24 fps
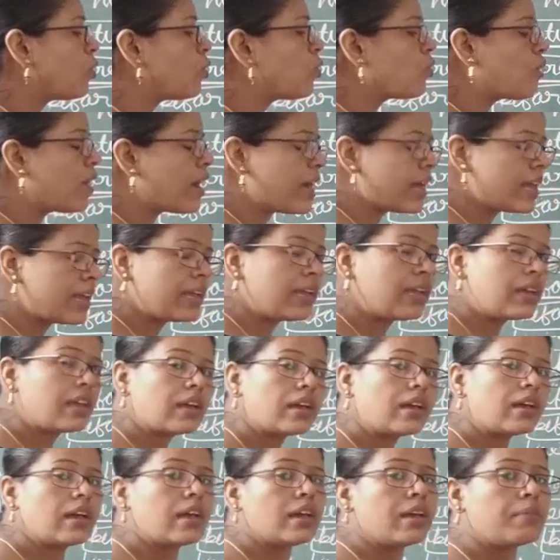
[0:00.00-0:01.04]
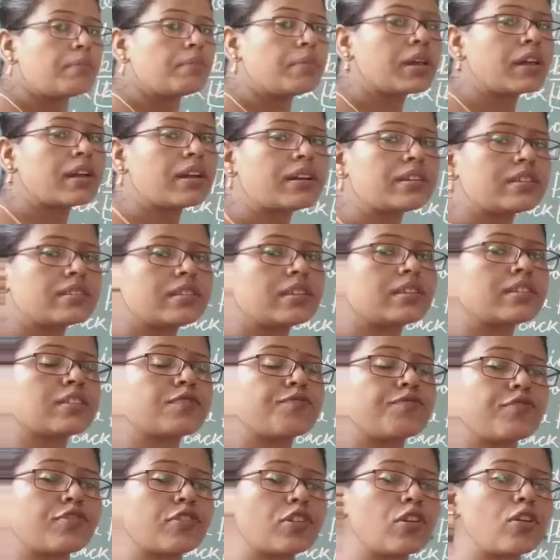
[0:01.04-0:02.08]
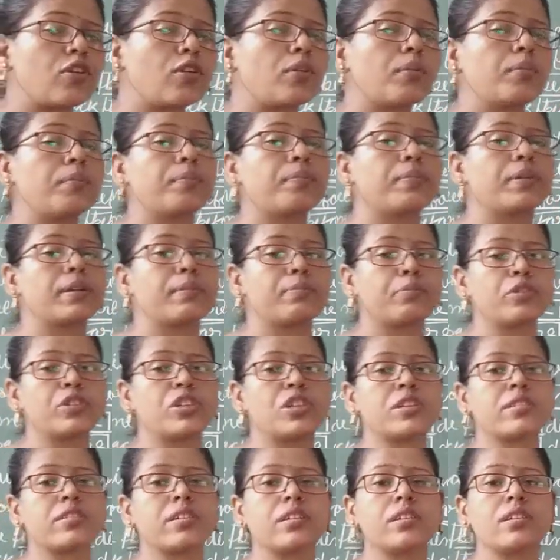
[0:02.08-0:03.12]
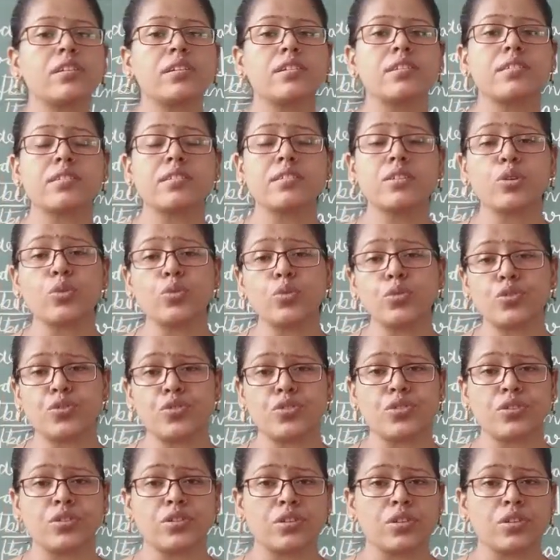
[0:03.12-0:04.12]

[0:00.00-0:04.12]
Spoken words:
Why? Because this from preposition is used